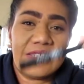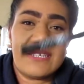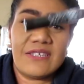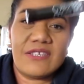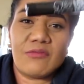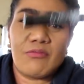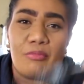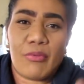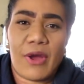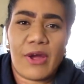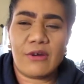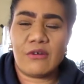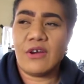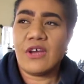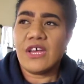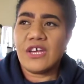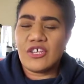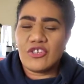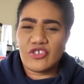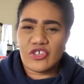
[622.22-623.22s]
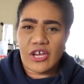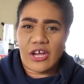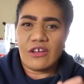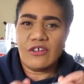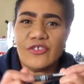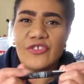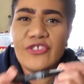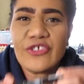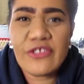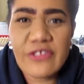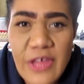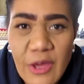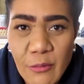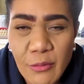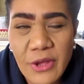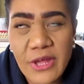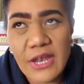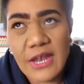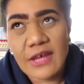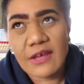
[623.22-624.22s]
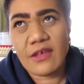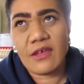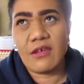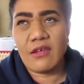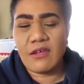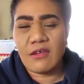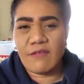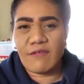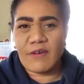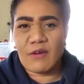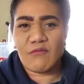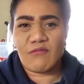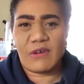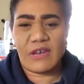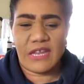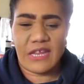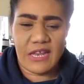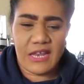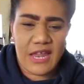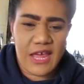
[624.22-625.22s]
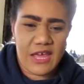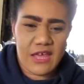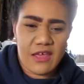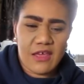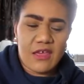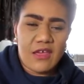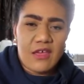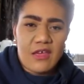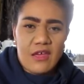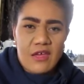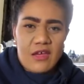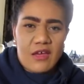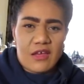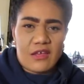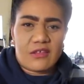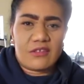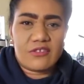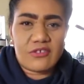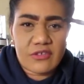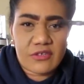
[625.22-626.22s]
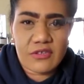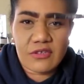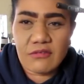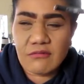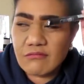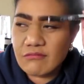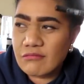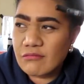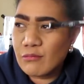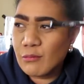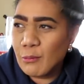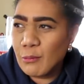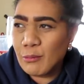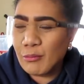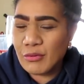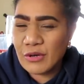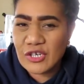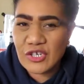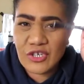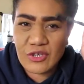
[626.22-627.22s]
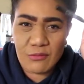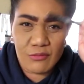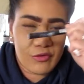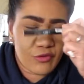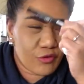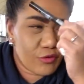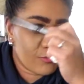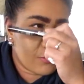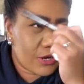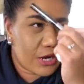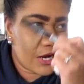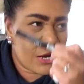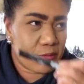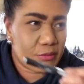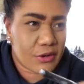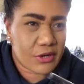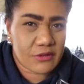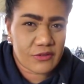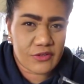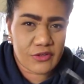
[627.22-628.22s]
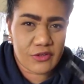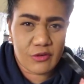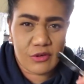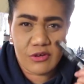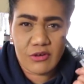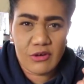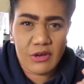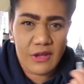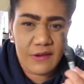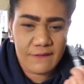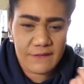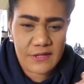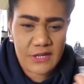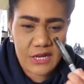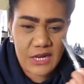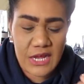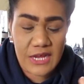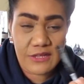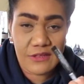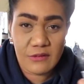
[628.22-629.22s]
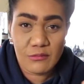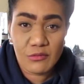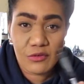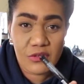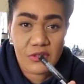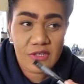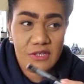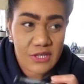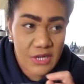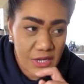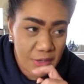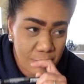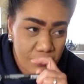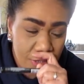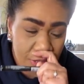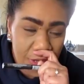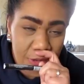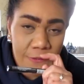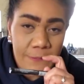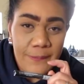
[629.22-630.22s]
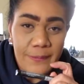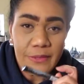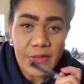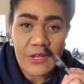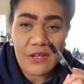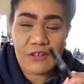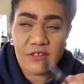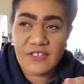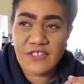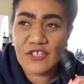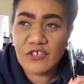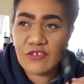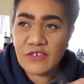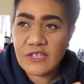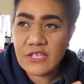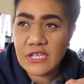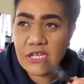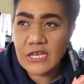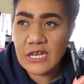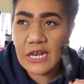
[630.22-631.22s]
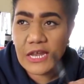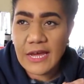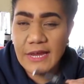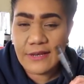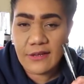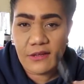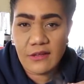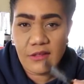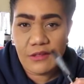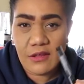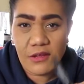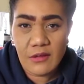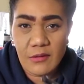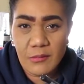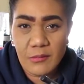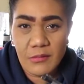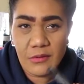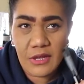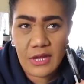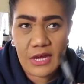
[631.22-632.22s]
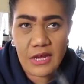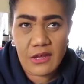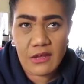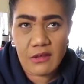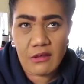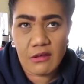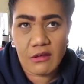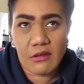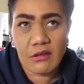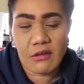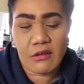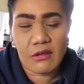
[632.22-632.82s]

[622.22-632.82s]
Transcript: tinted brow gel, so that way, like, if I'm running late, I can just brush them through my eyebrows so I don't have to line them all the time. Because seriously, lining them, like,